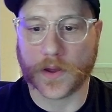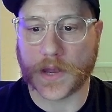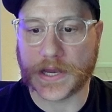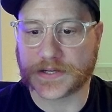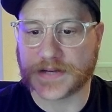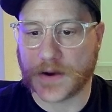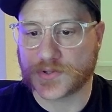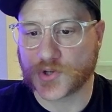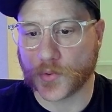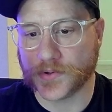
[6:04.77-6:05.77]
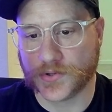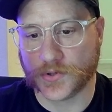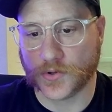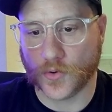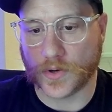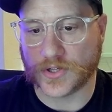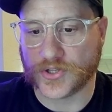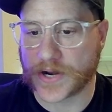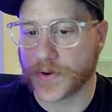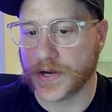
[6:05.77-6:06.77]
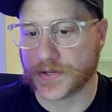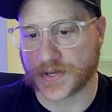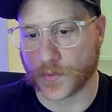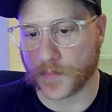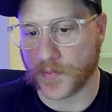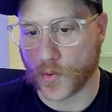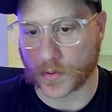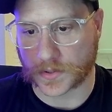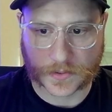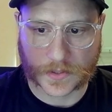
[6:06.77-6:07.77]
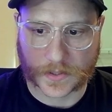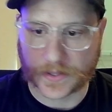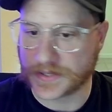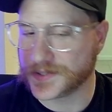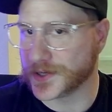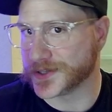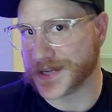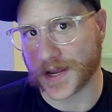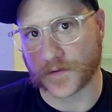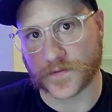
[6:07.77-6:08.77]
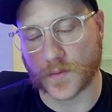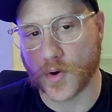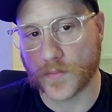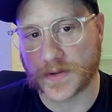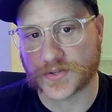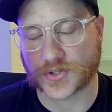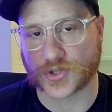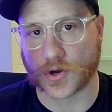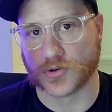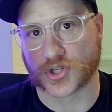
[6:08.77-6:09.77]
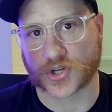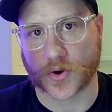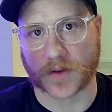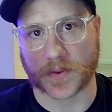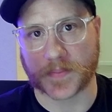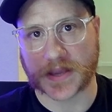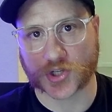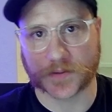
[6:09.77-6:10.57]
And now it's going to generate us a report. This does take a few moments, so just go ahead and be patient.